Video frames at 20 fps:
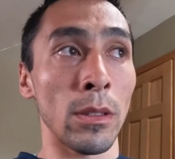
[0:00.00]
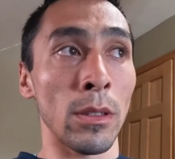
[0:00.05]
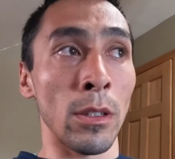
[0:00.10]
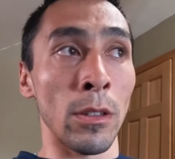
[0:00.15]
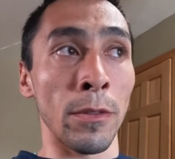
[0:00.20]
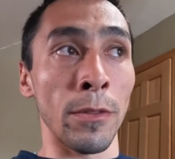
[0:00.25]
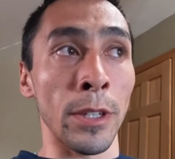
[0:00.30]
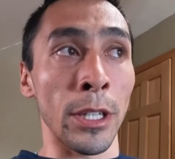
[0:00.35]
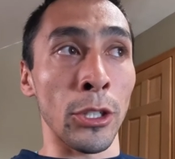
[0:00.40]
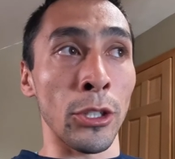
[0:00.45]

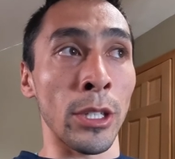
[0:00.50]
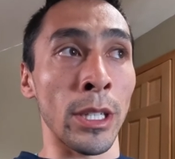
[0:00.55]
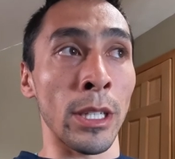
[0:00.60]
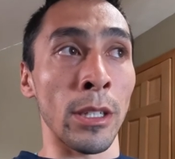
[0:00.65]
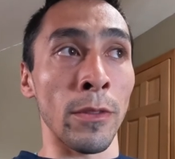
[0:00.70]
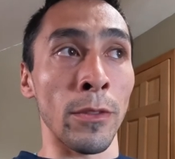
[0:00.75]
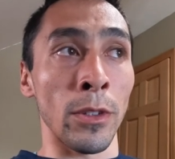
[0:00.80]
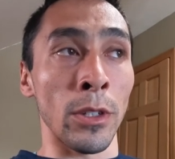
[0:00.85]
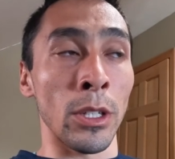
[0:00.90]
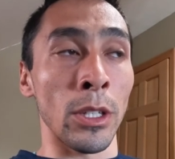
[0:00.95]
go
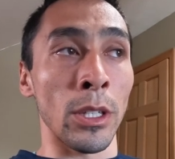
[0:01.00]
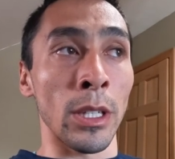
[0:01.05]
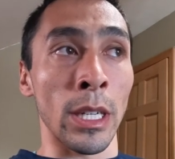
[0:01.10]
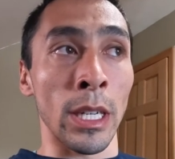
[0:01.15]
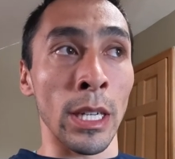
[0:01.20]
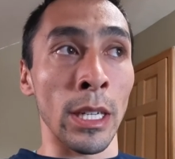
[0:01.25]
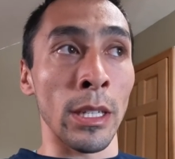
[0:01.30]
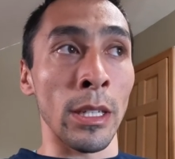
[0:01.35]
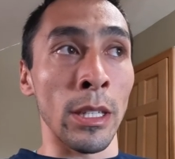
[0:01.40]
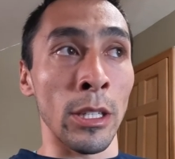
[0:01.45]
fishing or for
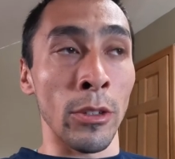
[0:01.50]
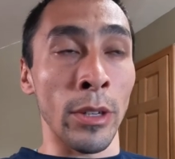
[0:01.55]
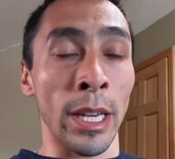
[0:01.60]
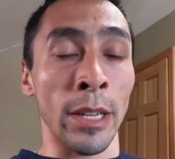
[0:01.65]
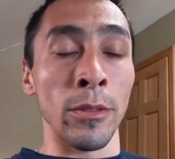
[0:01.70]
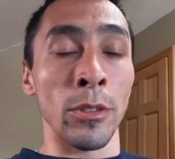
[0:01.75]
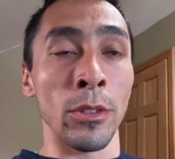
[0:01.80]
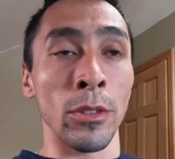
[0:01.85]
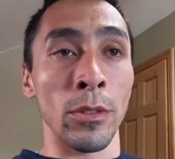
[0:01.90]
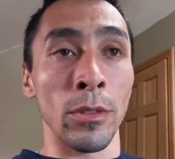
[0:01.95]
tautog and you
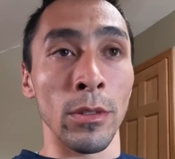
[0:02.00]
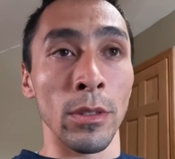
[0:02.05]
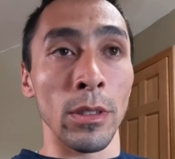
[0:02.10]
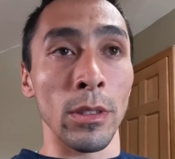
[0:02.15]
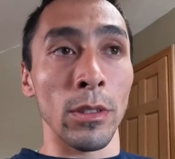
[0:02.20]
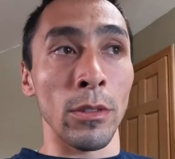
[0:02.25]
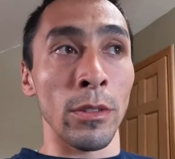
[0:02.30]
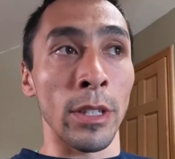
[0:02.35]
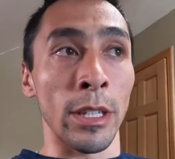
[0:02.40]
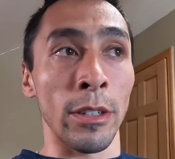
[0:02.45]
have those
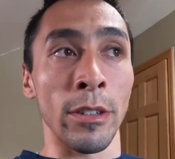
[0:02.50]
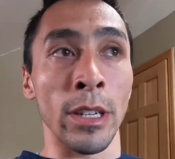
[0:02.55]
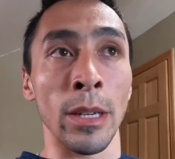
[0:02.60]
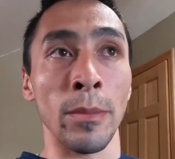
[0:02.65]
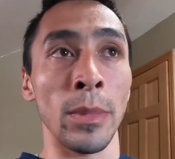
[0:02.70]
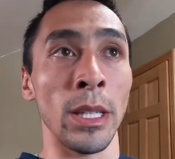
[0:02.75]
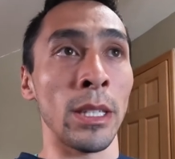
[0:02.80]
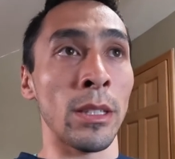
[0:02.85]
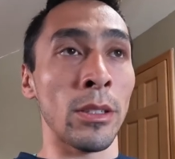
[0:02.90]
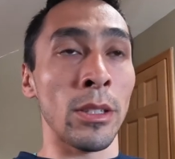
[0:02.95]
green
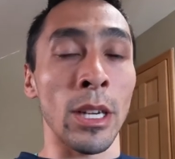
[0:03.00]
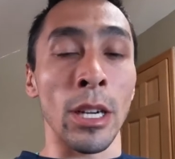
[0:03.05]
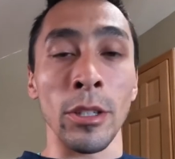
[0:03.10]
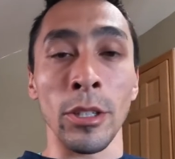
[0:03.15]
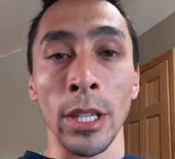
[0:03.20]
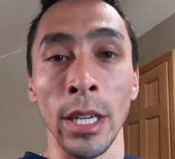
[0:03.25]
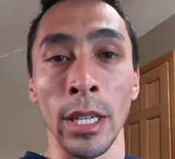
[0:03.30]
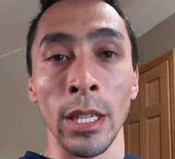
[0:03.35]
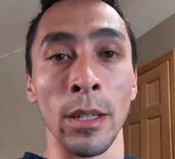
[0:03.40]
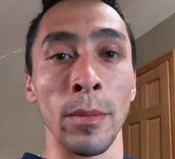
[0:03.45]
crab legs, start
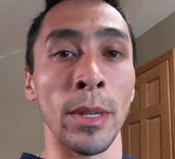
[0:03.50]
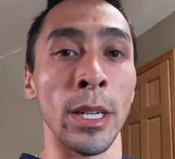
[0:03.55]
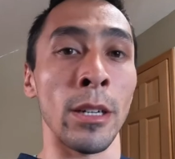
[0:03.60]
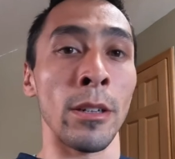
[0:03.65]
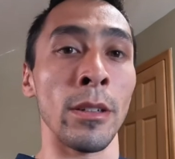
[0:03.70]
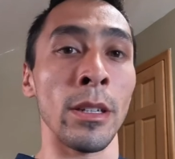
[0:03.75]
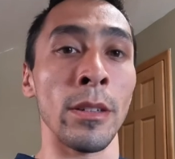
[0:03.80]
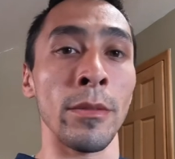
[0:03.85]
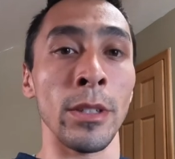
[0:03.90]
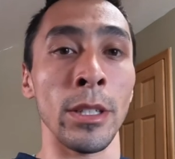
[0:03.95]
chucking them
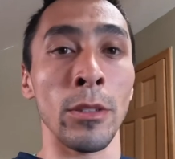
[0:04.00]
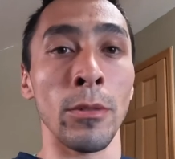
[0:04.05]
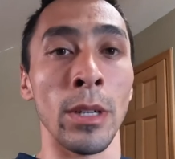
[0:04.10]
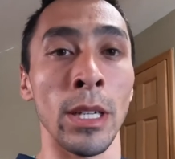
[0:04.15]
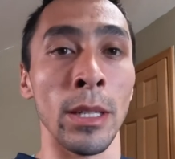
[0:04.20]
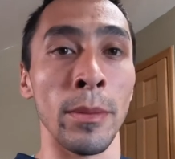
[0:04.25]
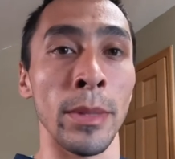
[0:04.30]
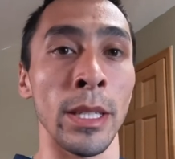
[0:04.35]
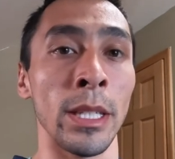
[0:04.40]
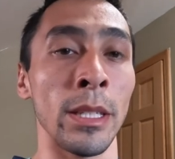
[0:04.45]
out every
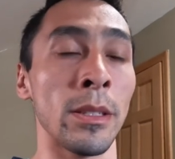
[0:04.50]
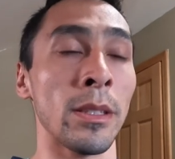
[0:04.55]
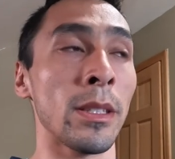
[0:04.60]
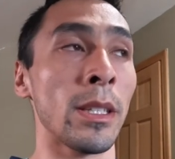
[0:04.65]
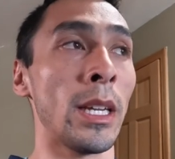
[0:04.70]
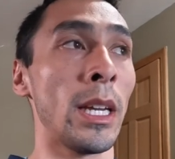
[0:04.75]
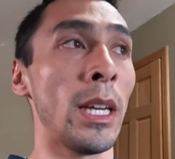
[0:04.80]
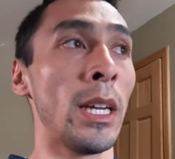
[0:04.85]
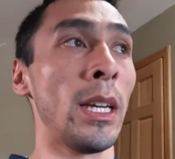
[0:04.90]
20 minutes.